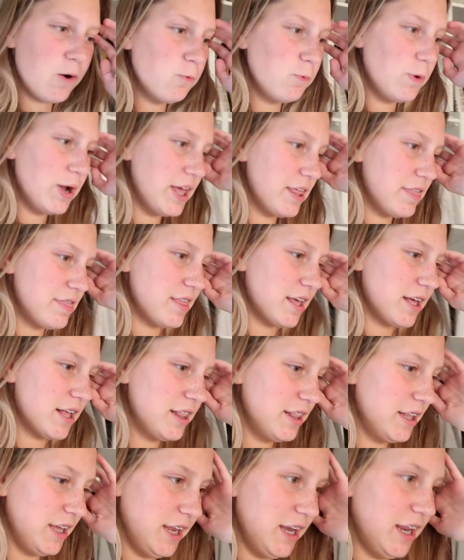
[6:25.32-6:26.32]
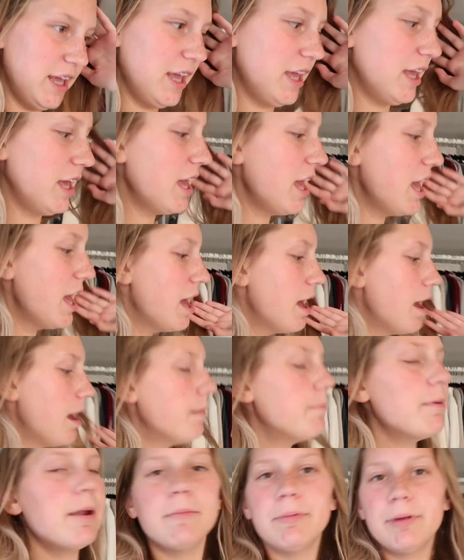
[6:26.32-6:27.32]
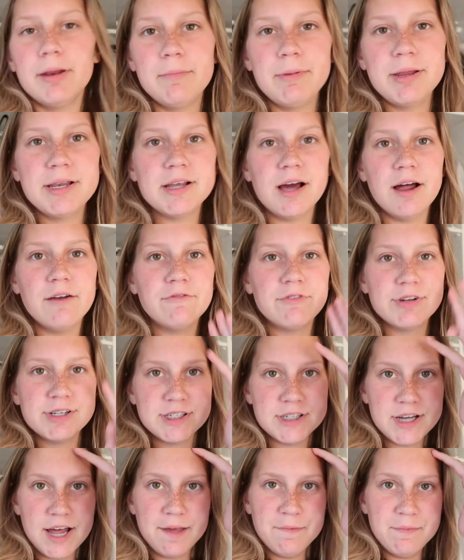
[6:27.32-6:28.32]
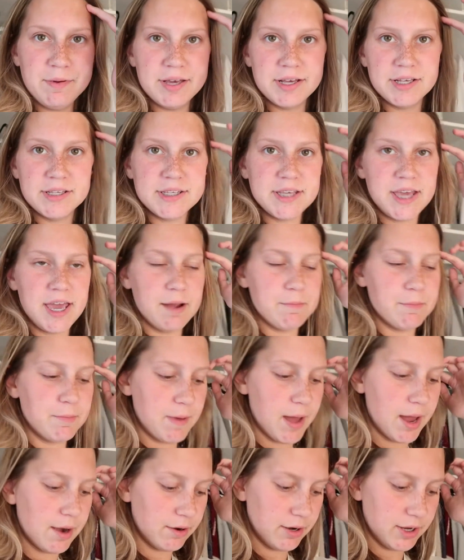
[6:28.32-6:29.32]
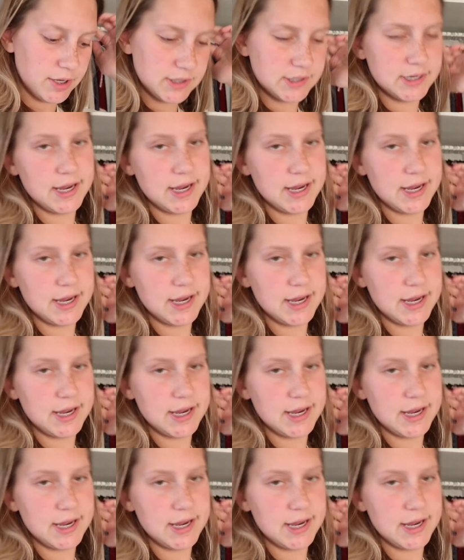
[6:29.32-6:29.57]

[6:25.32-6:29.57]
with cleaning, but I'm gonna be done for tonight because camera battery is